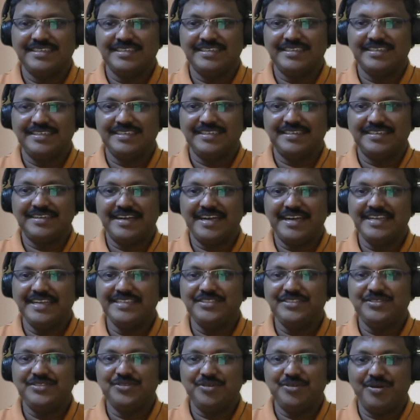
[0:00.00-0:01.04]

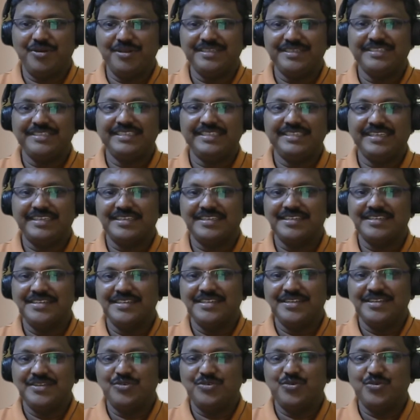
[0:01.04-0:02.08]
I joined here
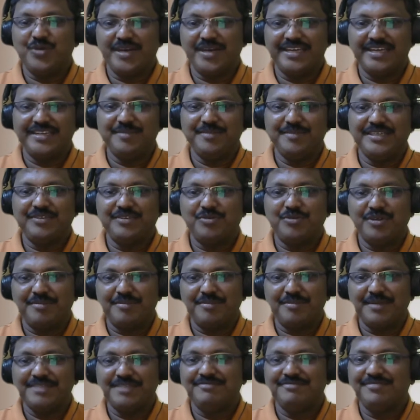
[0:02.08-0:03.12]
to animate one
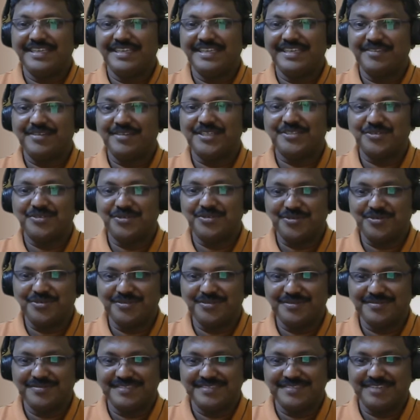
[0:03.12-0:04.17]
of my favorite show.
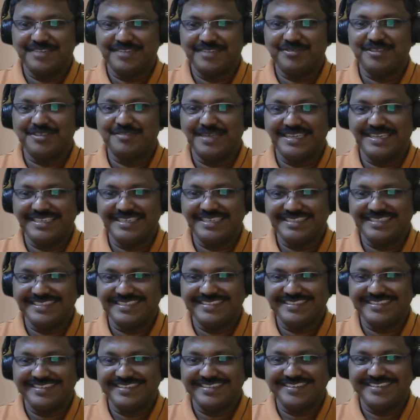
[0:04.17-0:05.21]
That was my